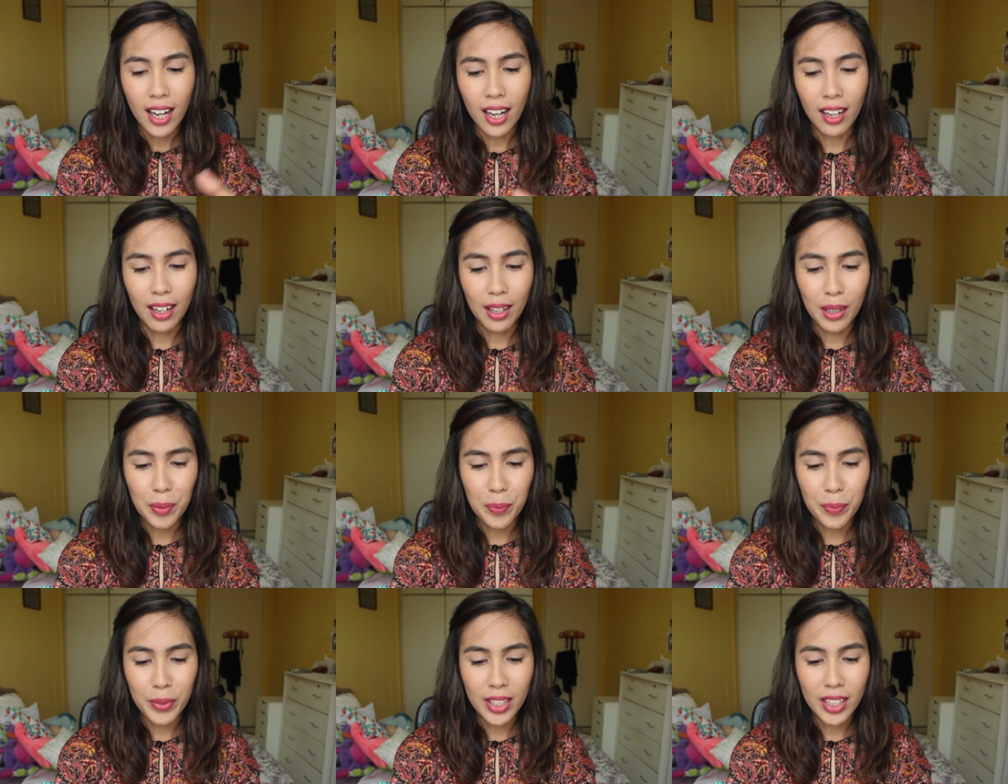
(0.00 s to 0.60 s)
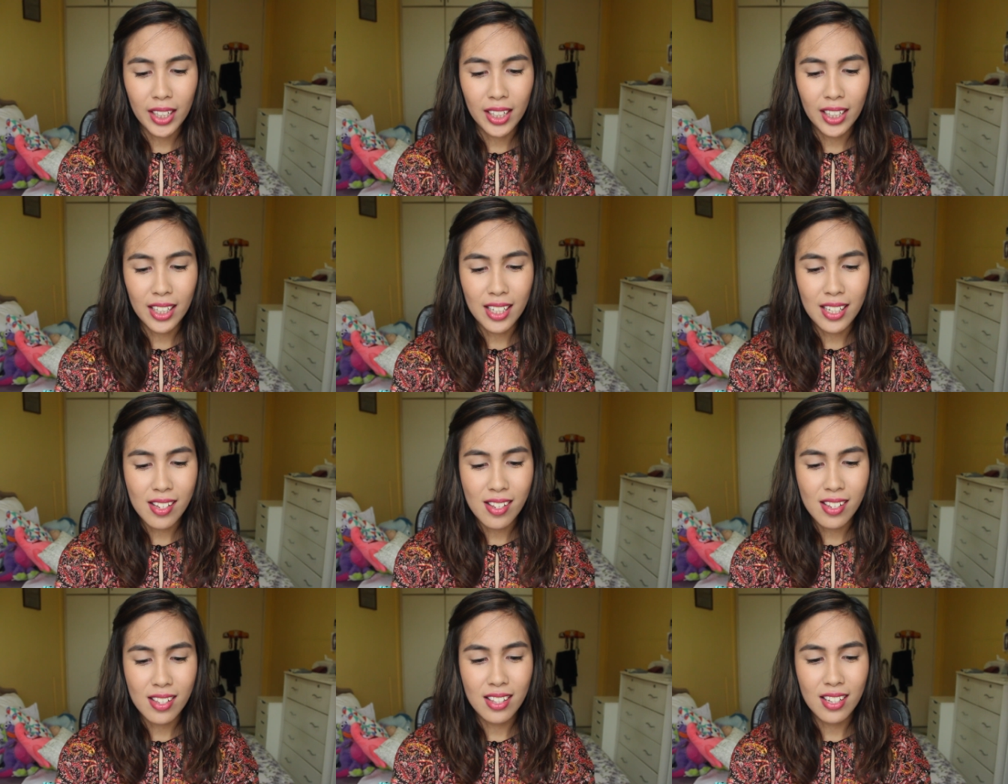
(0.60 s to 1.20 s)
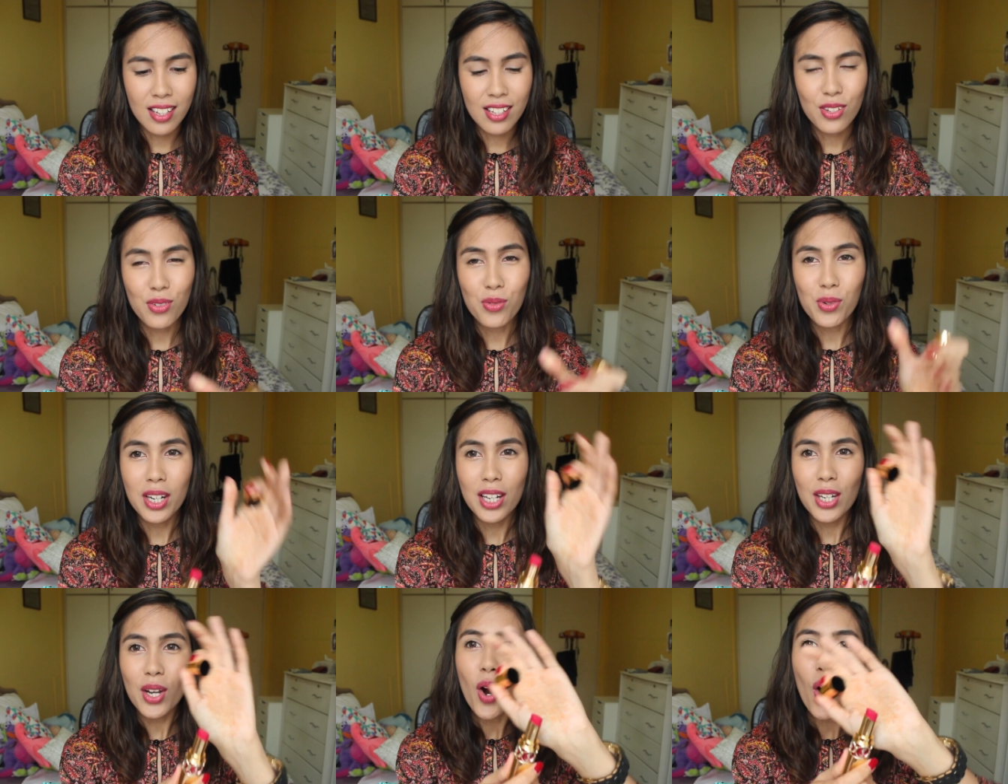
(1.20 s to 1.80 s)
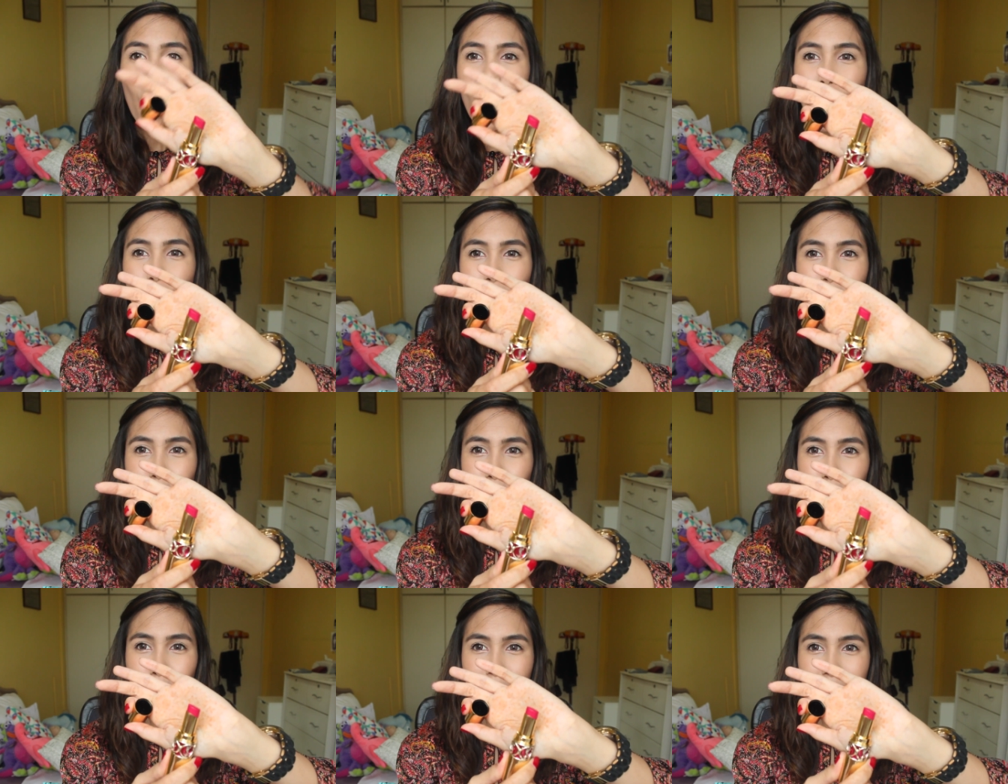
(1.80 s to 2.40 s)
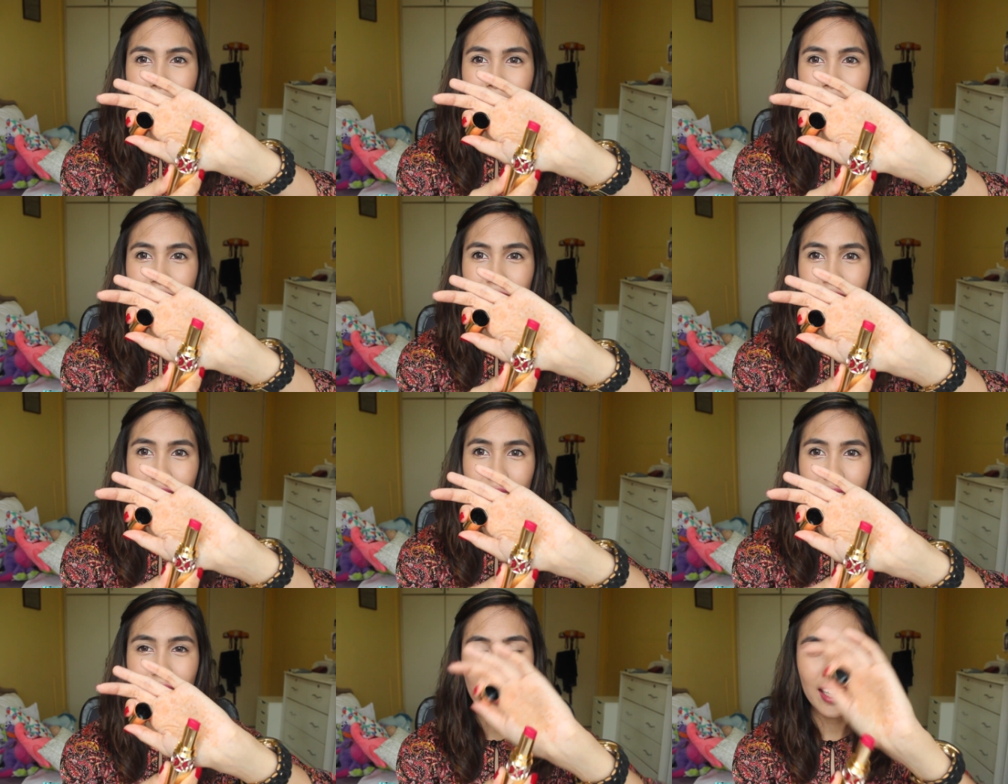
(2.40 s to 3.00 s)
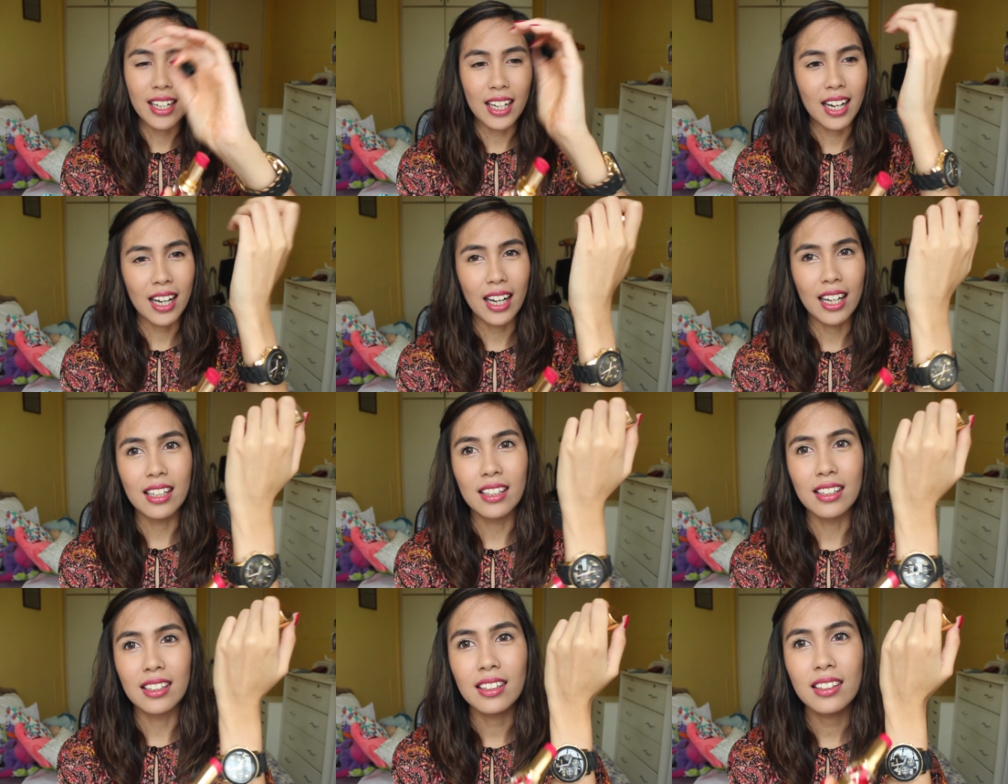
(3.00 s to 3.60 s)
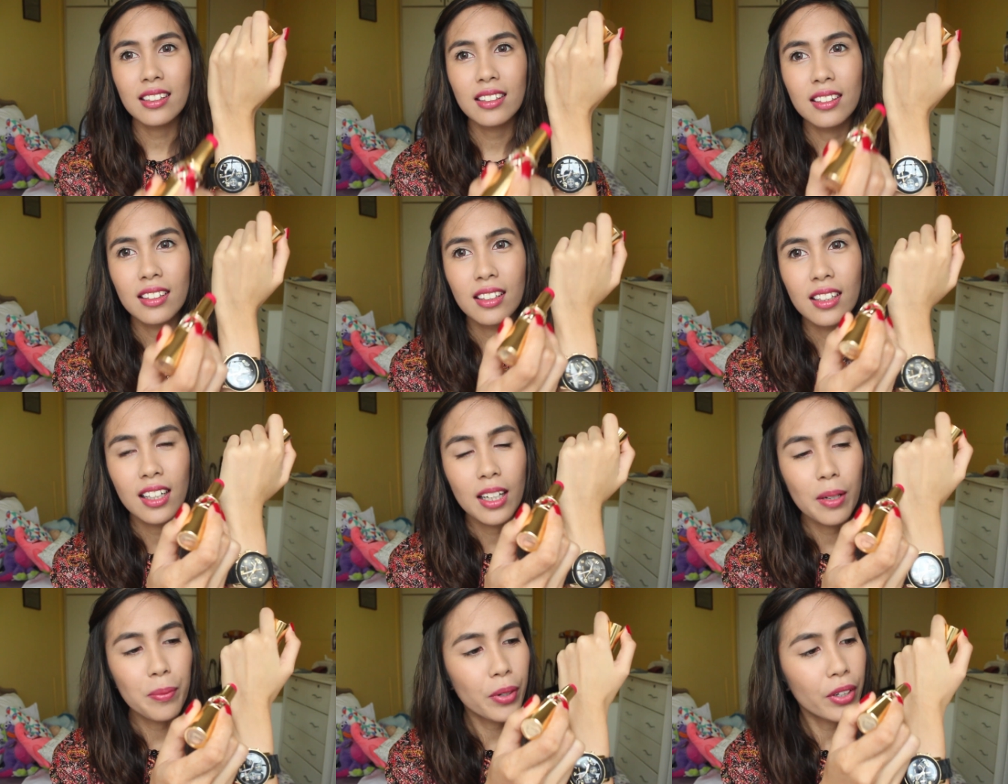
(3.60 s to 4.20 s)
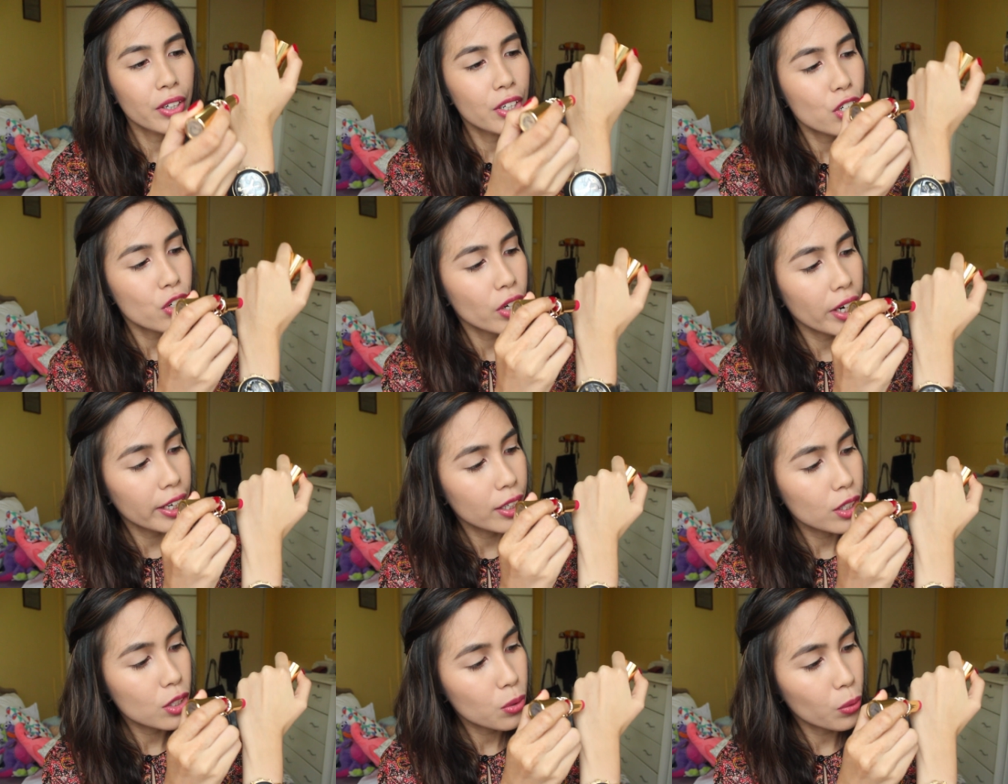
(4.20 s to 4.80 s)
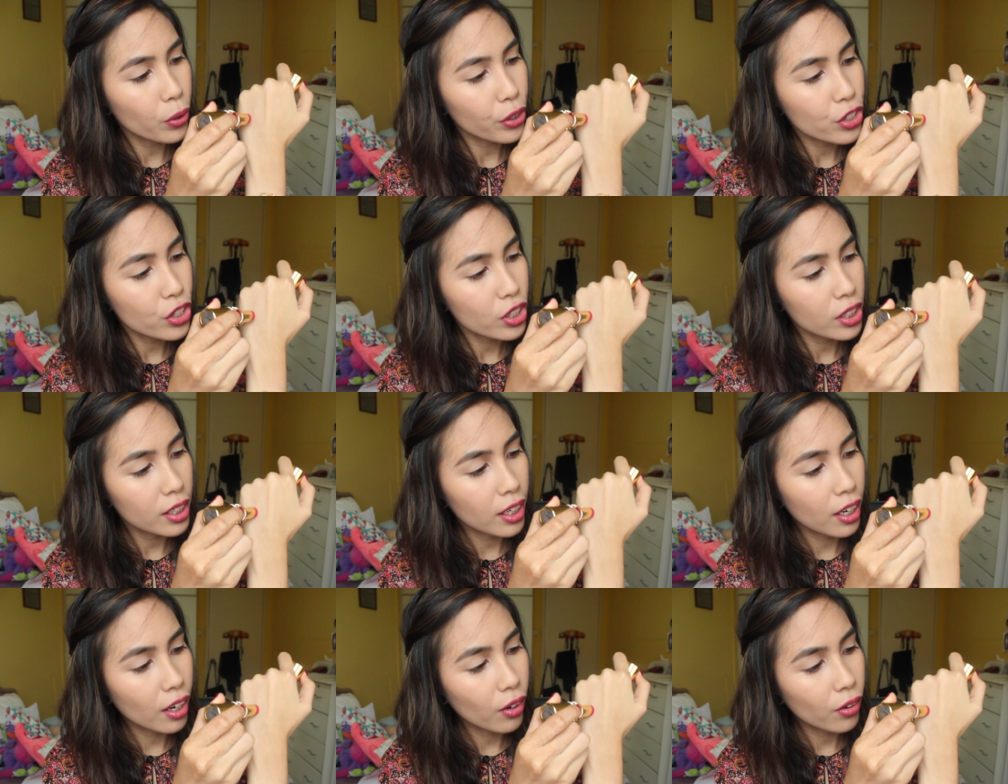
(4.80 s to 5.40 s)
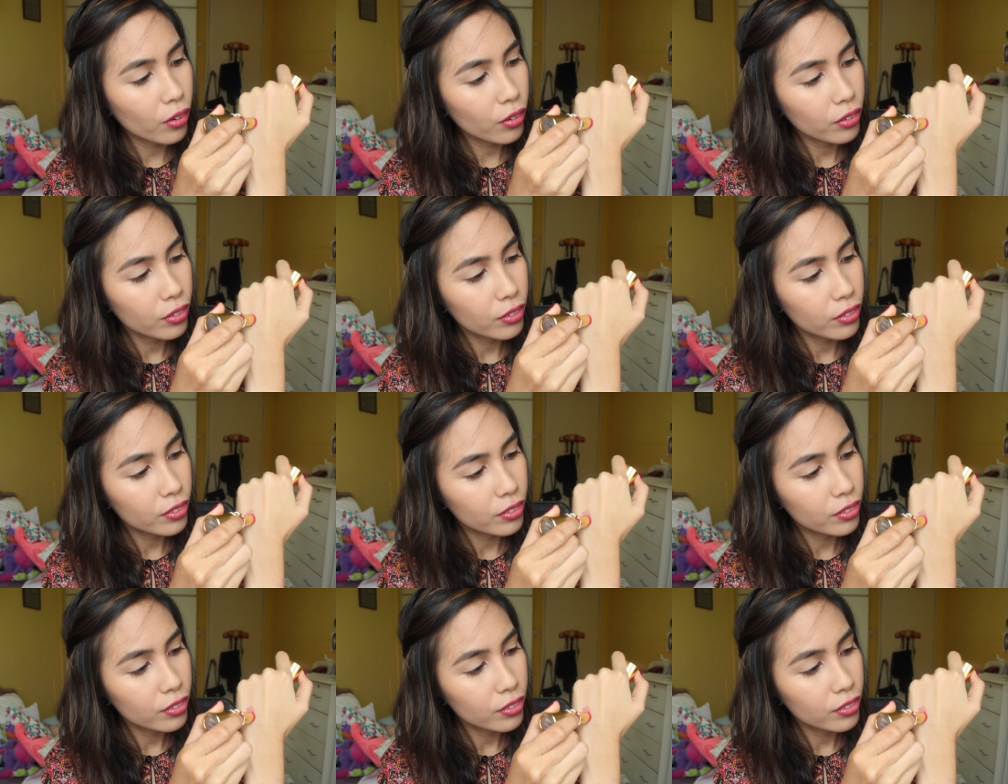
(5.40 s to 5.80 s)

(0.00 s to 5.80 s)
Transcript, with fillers: Um, it is this really hot pink kind of color. I'm gonna try and swatch it now.